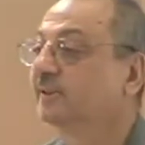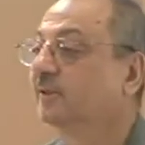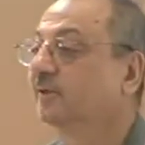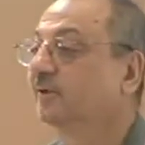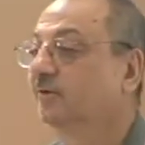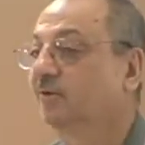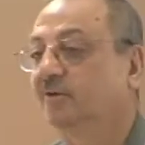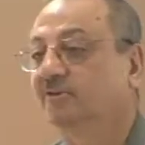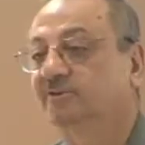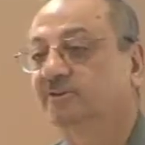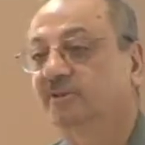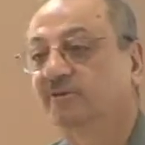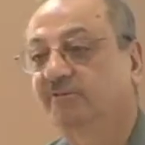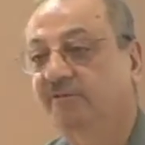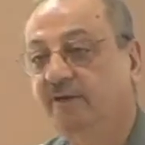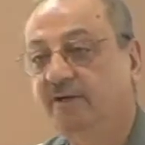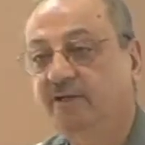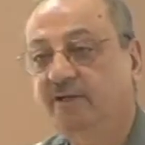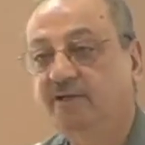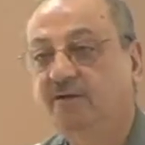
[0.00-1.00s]

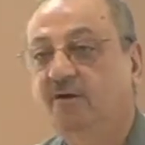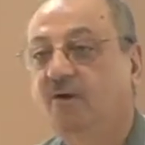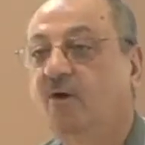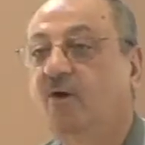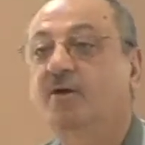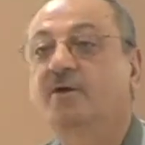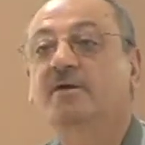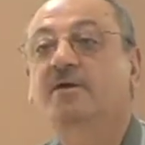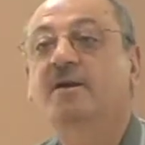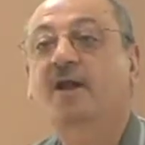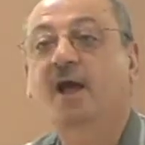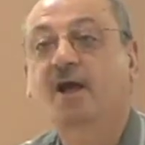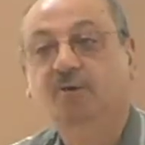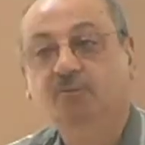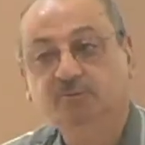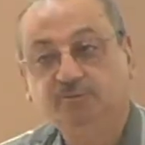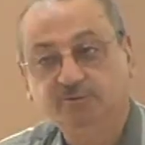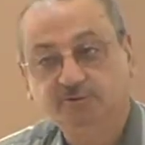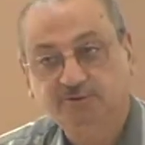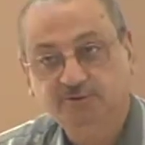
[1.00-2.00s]
concentrating on
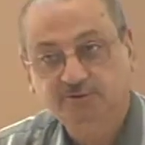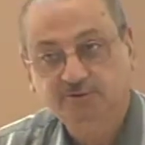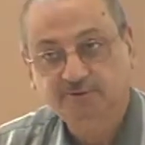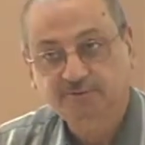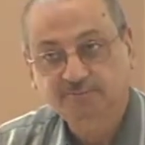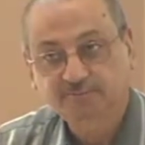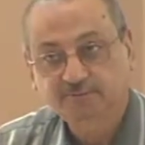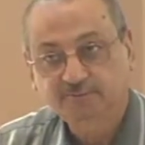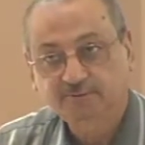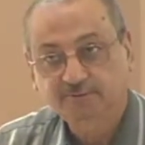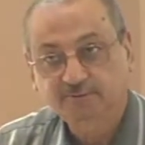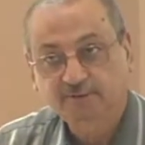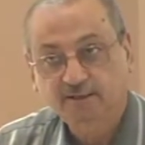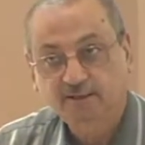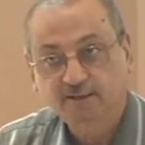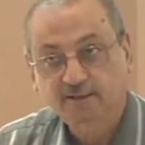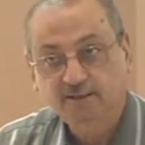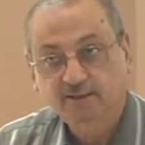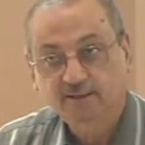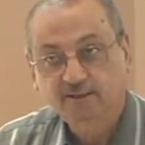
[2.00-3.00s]
nouns.
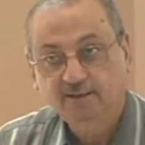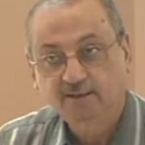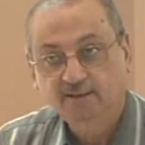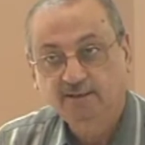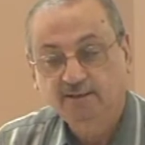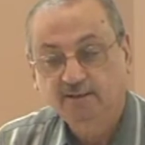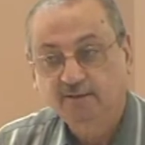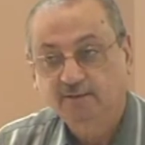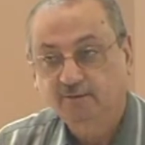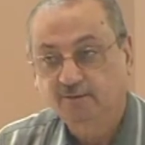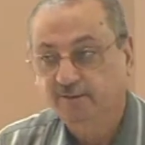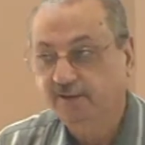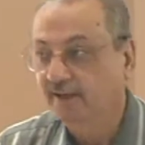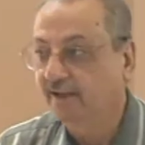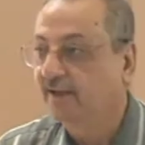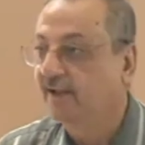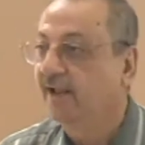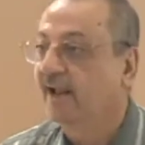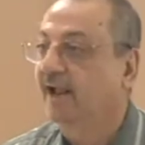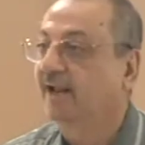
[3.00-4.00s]
Okay.
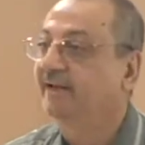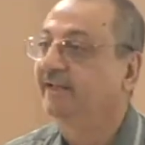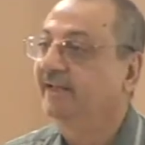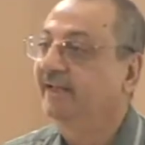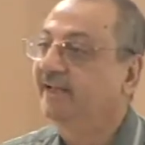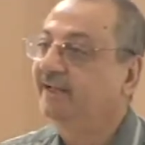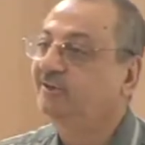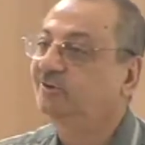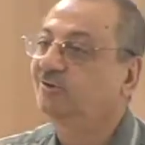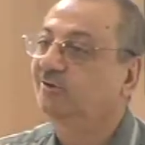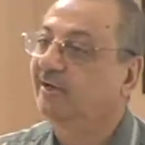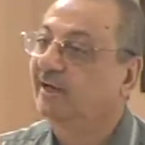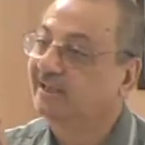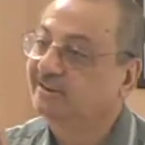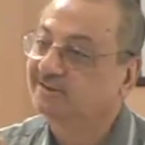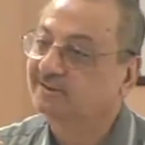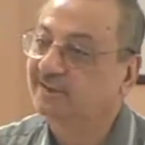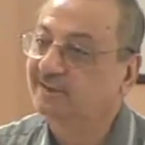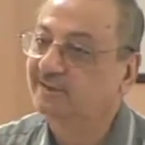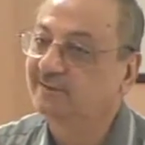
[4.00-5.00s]
And each
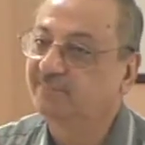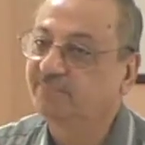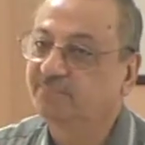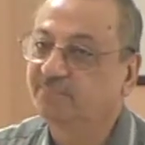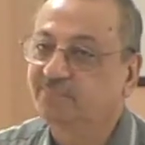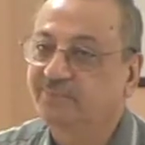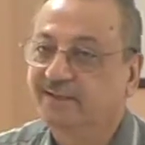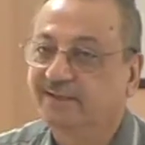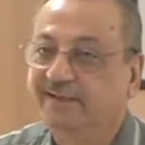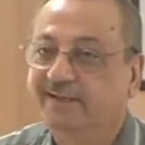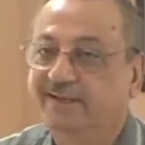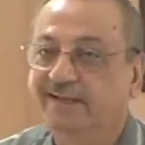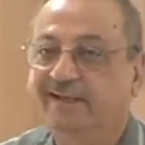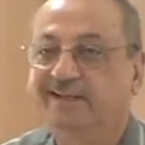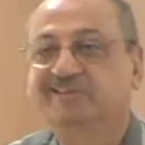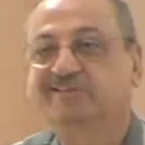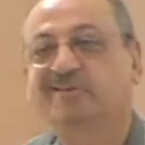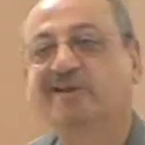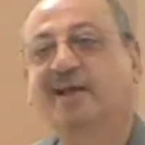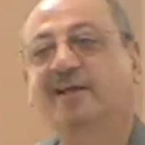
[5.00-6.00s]
lesson
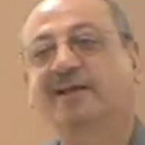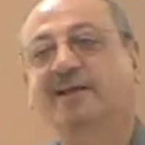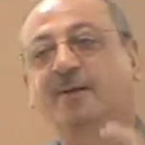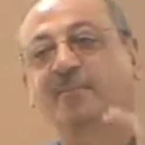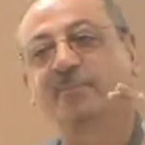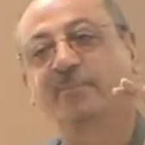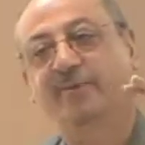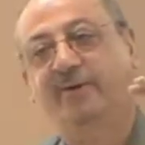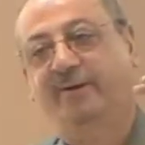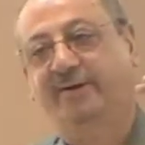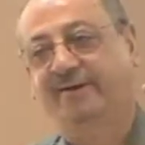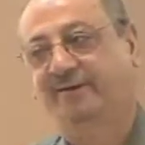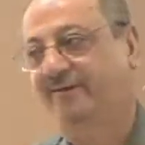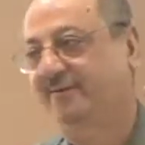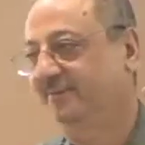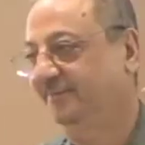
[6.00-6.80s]
is like a brick.